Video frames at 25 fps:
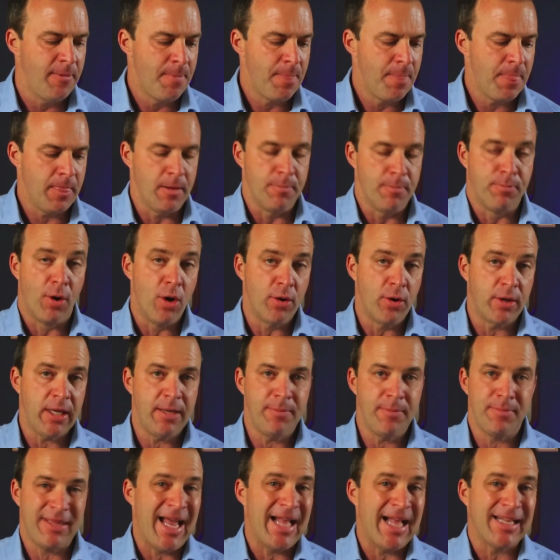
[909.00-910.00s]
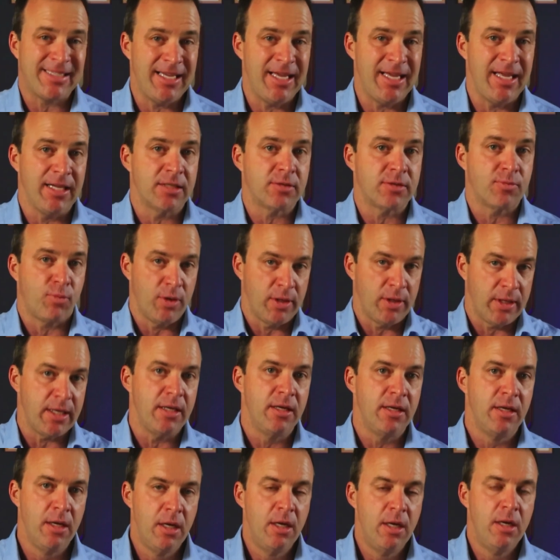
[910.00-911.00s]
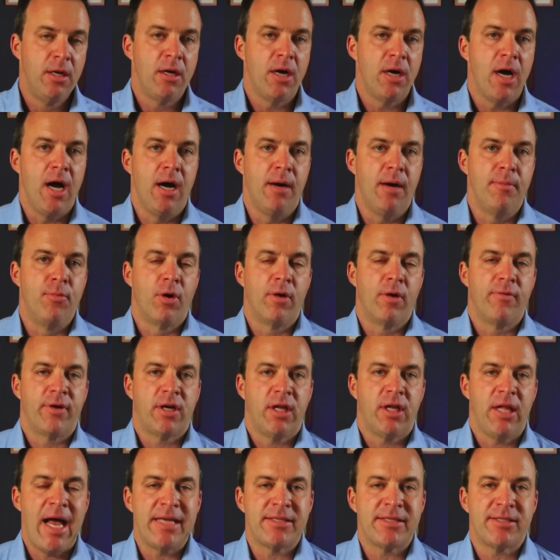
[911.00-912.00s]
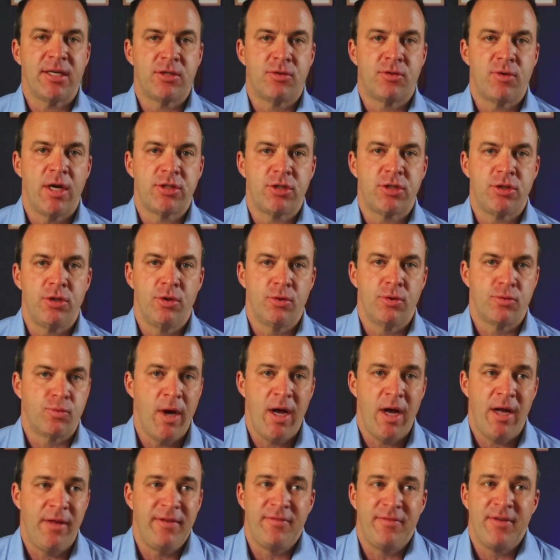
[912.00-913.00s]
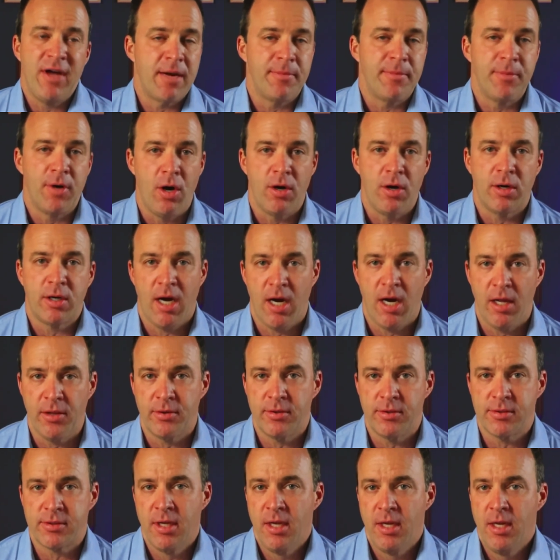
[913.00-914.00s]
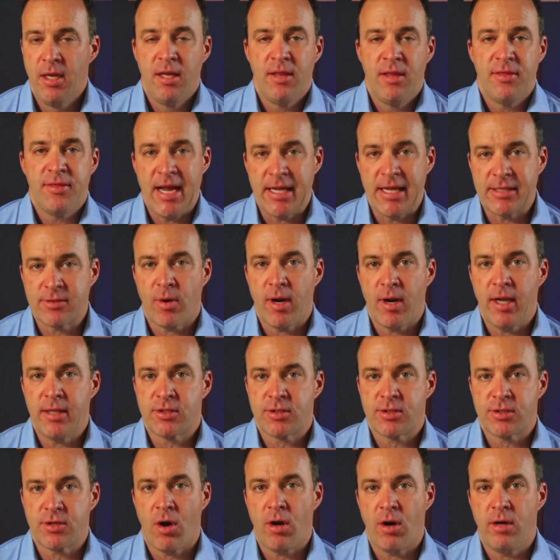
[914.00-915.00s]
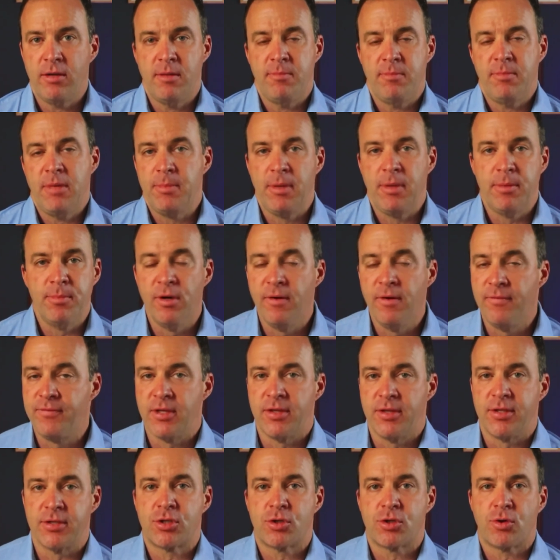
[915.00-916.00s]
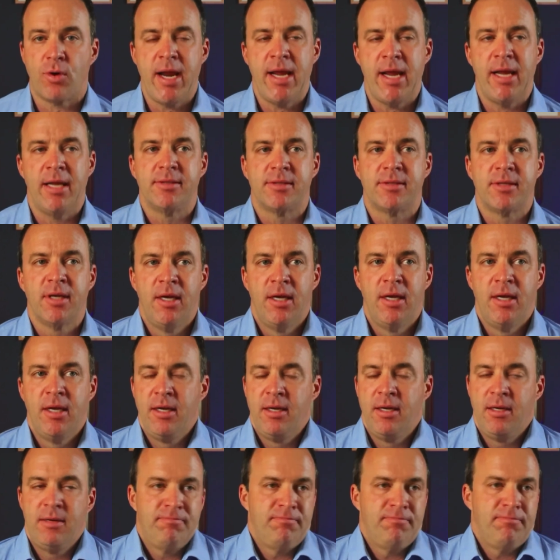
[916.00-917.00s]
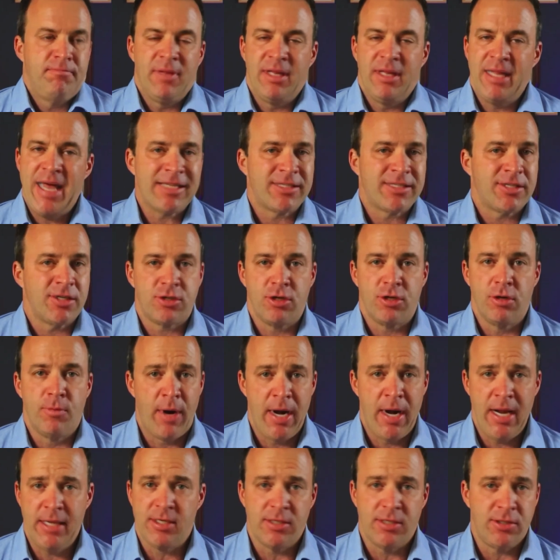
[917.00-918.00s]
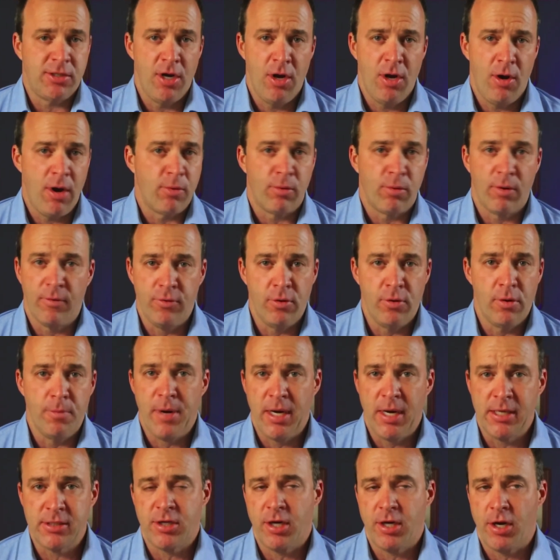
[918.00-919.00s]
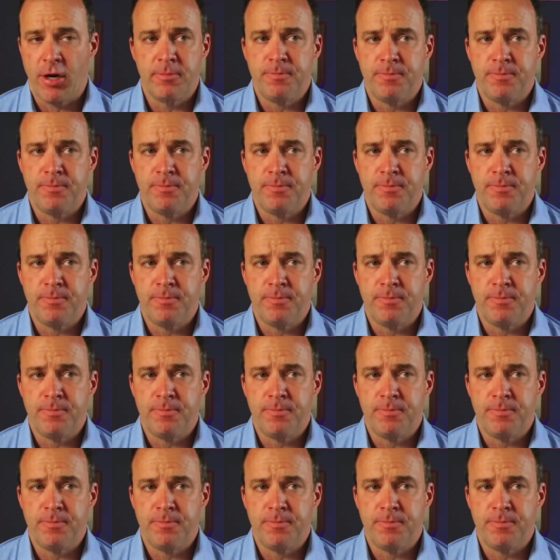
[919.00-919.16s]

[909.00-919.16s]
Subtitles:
the broguing, but that's it. It's really more of a classic dress shoe as well, and they've got them in all colors. That's where I'd start, and then maybe move to the strands. Lots of shoe brands, as you know, I review a bunch here.